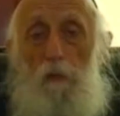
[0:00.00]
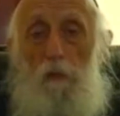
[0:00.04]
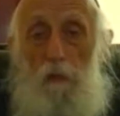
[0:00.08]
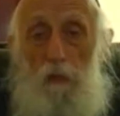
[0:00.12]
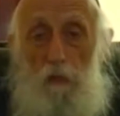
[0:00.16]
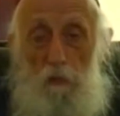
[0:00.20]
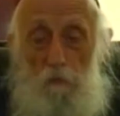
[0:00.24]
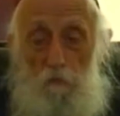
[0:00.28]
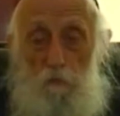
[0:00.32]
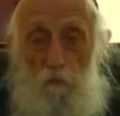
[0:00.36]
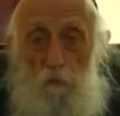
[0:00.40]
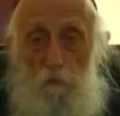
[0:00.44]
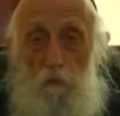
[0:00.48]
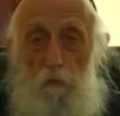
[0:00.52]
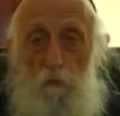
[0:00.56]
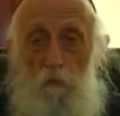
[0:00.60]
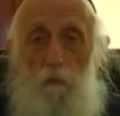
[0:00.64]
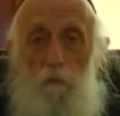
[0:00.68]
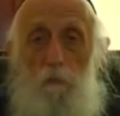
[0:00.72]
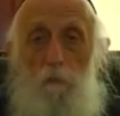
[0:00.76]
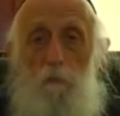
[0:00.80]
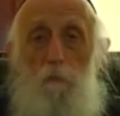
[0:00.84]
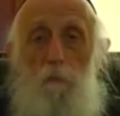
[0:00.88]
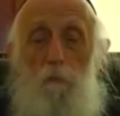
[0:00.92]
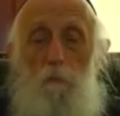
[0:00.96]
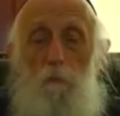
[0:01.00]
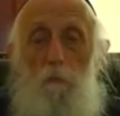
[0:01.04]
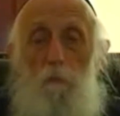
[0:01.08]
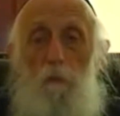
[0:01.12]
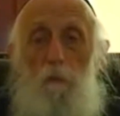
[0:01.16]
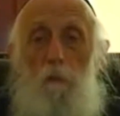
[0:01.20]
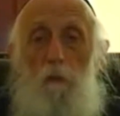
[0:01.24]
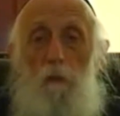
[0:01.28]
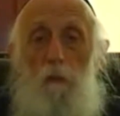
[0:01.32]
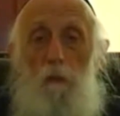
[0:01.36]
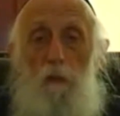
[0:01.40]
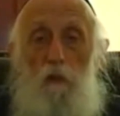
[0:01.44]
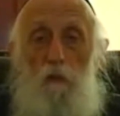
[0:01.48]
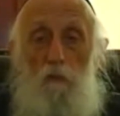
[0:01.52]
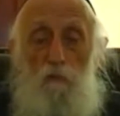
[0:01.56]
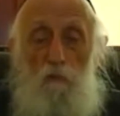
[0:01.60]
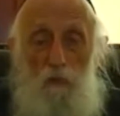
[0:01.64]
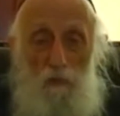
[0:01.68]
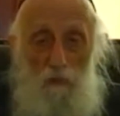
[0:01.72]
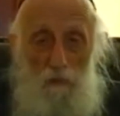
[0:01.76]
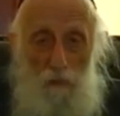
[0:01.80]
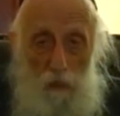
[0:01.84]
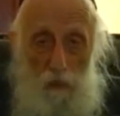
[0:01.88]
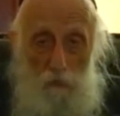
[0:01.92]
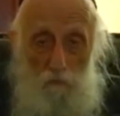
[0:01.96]
Therefore, he
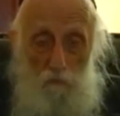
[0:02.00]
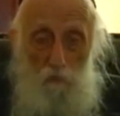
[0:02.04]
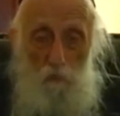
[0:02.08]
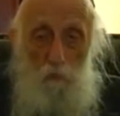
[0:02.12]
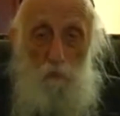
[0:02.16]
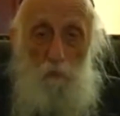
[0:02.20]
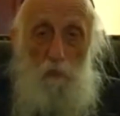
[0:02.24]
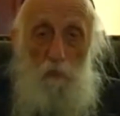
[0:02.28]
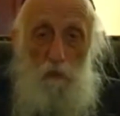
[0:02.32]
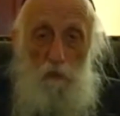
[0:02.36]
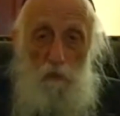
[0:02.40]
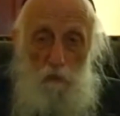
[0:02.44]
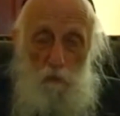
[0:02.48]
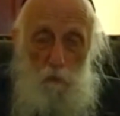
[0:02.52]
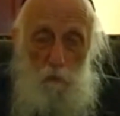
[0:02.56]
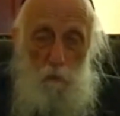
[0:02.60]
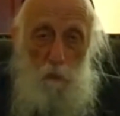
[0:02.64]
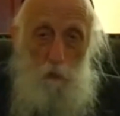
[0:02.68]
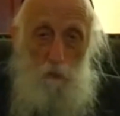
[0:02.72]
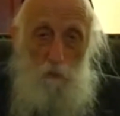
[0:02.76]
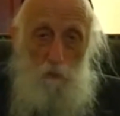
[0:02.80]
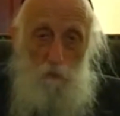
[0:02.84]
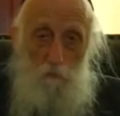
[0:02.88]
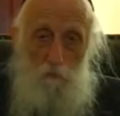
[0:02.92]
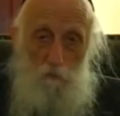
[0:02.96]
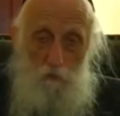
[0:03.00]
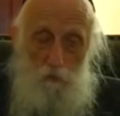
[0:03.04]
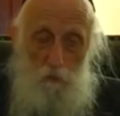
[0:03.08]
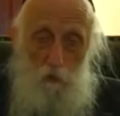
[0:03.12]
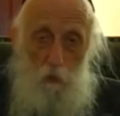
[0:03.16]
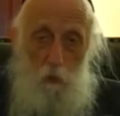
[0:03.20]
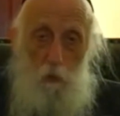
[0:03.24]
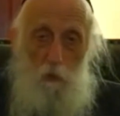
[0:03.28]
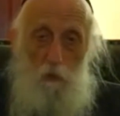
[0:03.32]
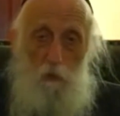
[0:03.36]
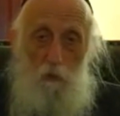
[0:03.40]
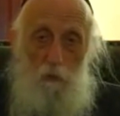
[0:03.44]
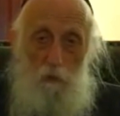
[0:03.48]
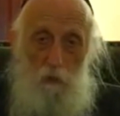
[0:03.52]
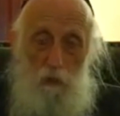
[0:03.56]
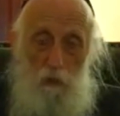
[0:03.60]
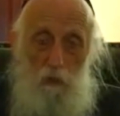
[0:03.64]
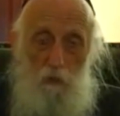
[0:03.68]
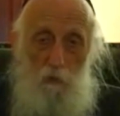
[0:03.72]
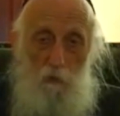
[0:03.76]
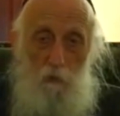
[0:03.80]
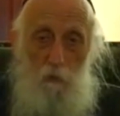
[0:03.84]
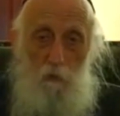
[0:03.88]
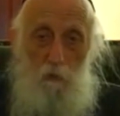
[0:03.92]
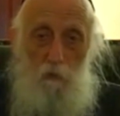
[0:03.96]
felt comfortable in his role as a physician in the
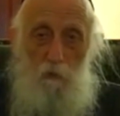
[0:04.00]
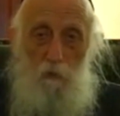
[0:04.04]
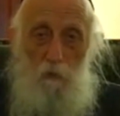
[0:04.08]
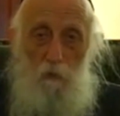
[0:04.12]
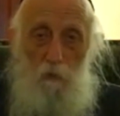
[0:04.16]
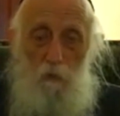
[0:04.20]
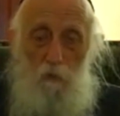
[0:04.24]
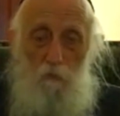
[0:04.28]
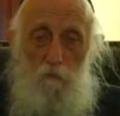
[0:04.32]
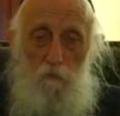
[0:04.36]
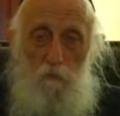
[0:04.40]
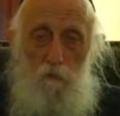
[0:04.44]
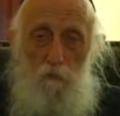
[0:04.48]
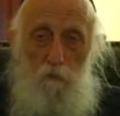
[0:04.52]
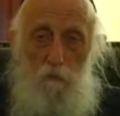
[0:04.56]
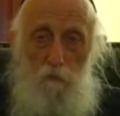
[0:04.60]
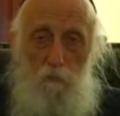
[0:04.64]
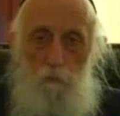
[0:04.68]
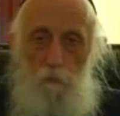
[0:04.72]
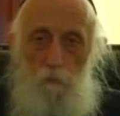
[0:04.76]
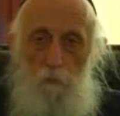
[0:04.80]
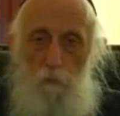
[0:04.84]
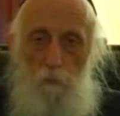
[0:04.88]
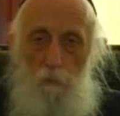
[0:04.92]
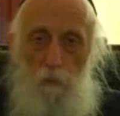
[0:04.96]
hospital and the office.